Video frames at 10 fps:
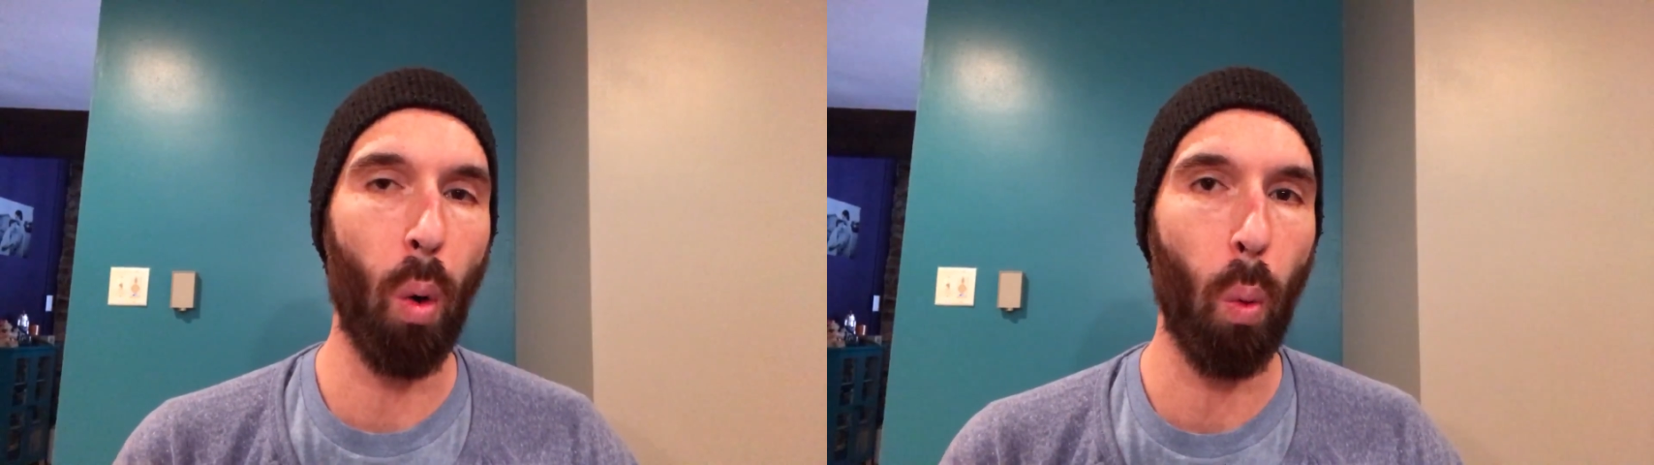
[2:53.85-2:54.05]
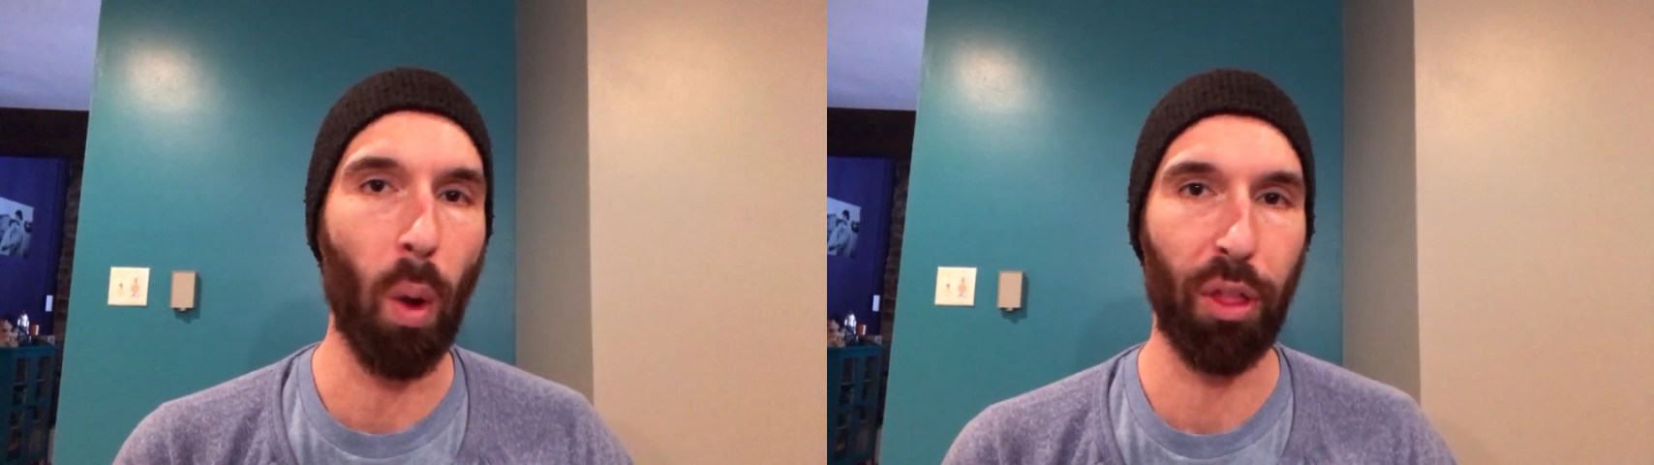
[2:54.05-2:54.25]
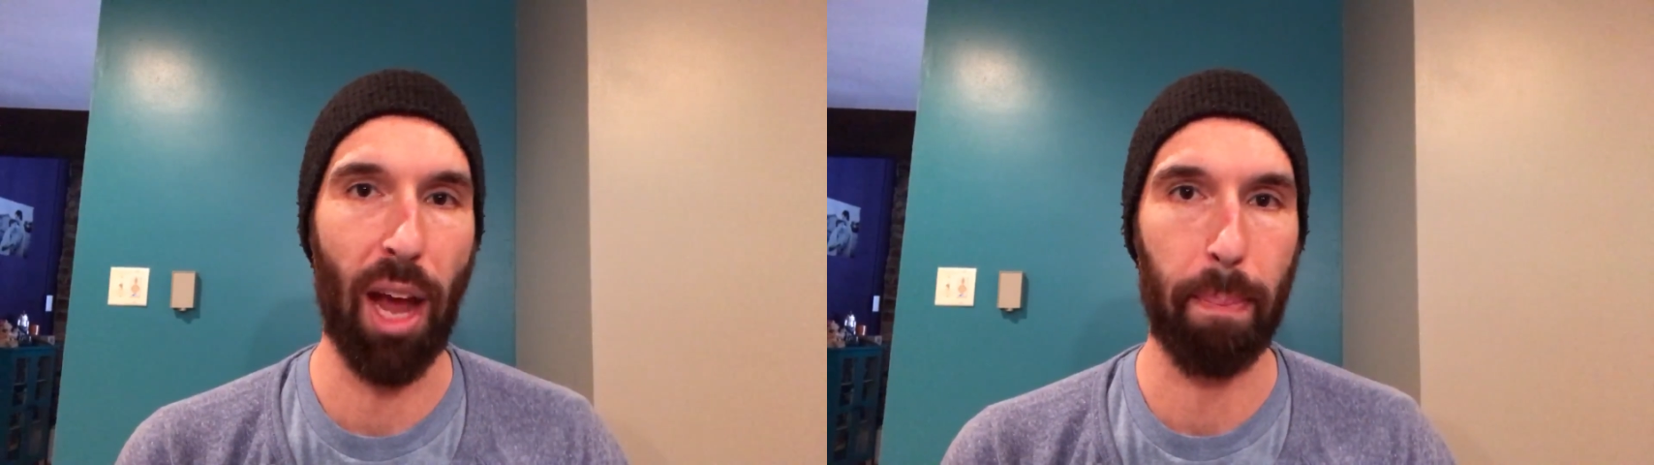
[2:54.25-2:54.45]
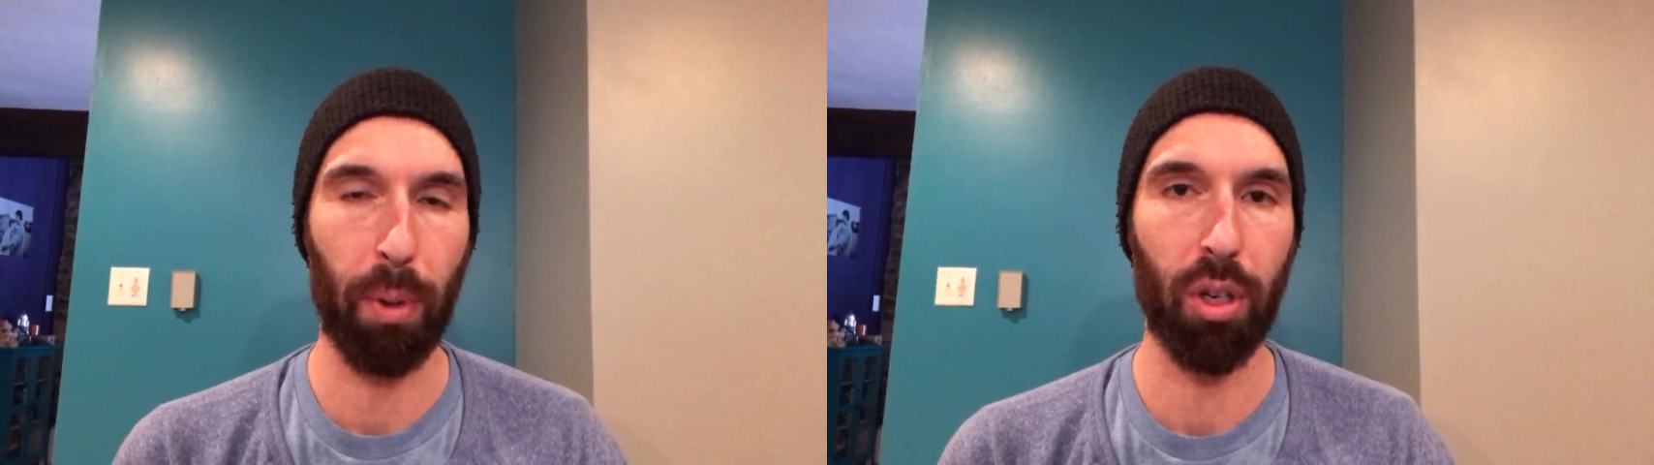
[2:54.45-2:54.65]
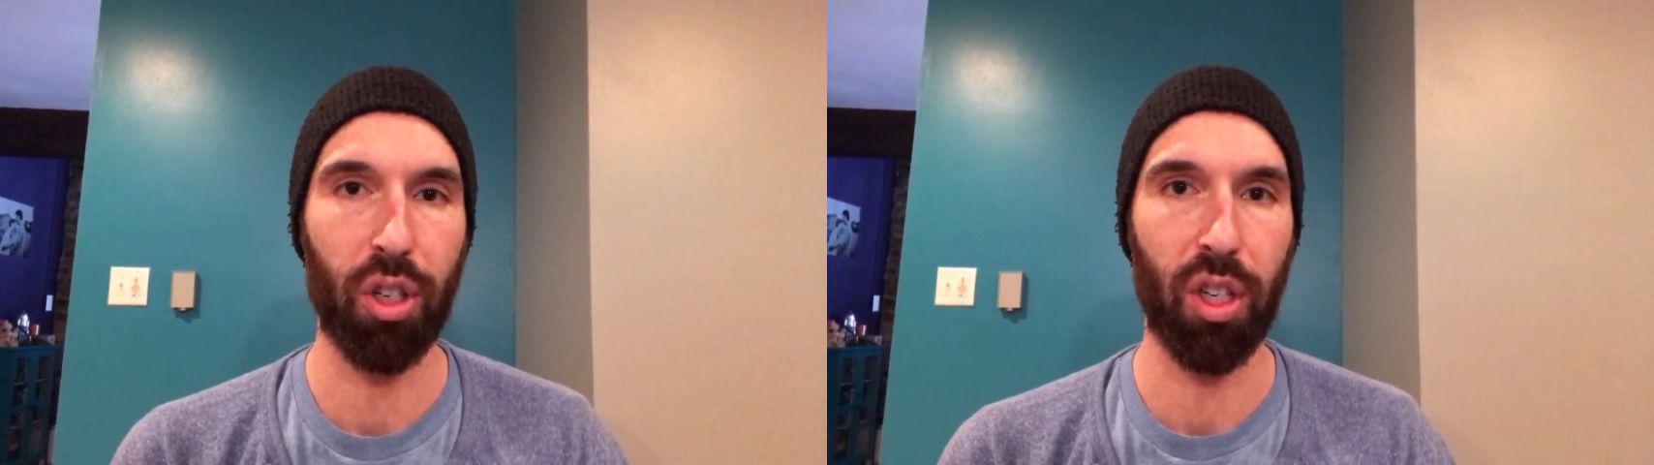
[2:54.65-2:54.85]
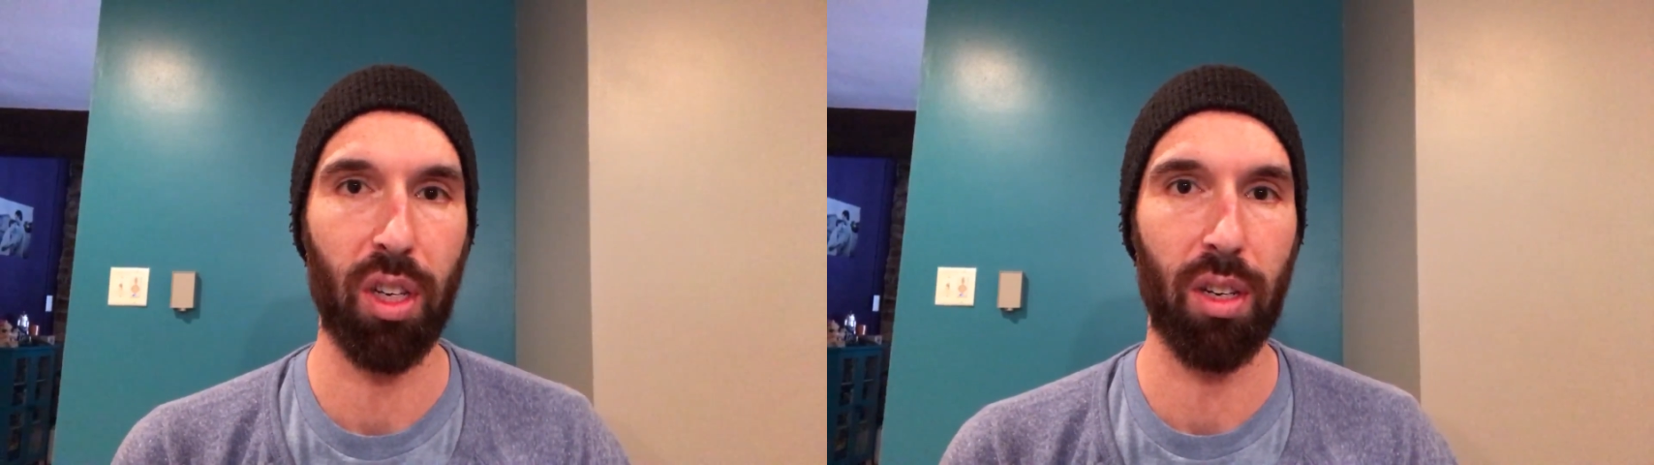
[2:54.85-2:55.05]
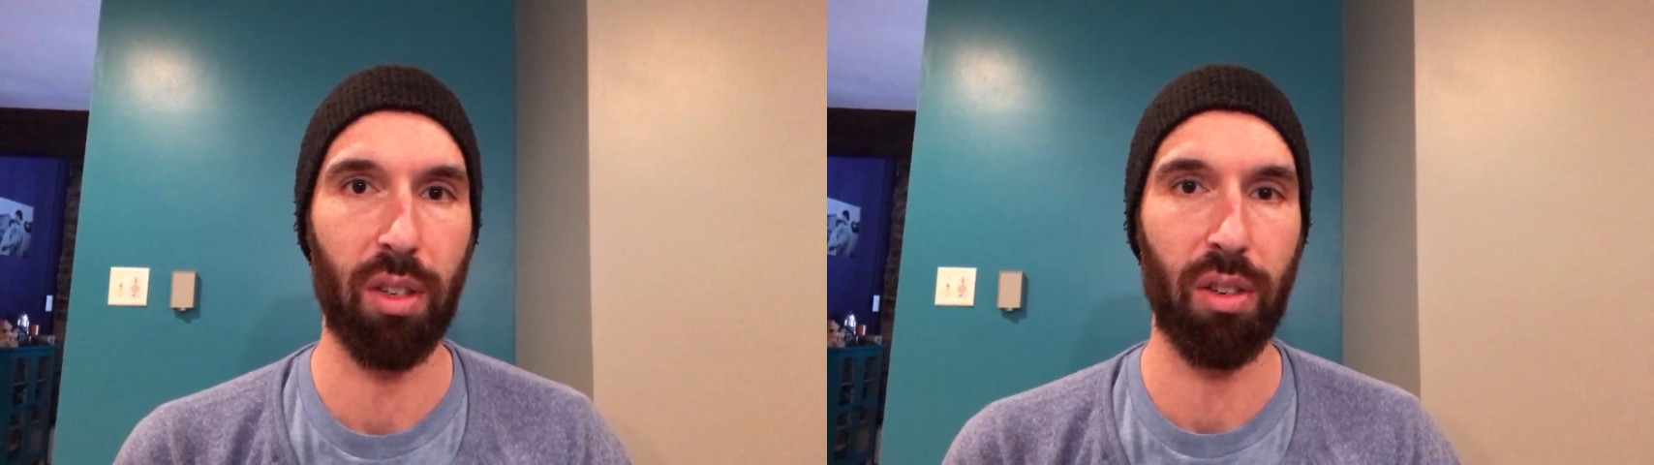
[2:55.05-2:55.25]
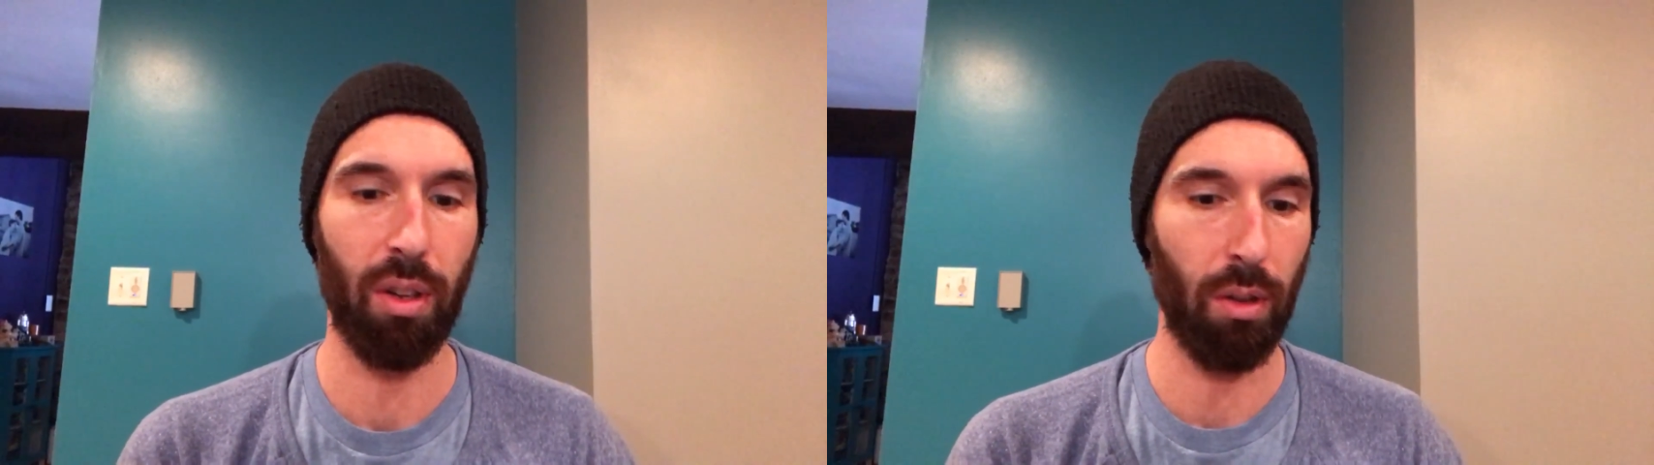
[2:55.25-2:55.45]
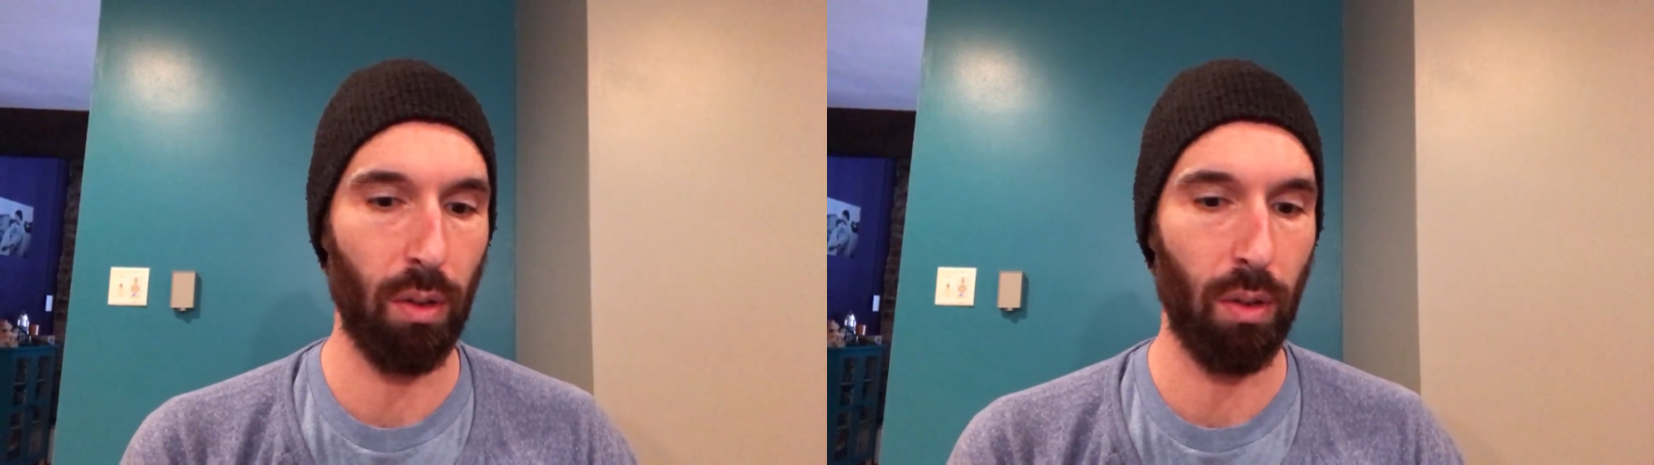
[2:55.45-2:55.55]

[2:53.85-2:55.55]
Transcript: what that person's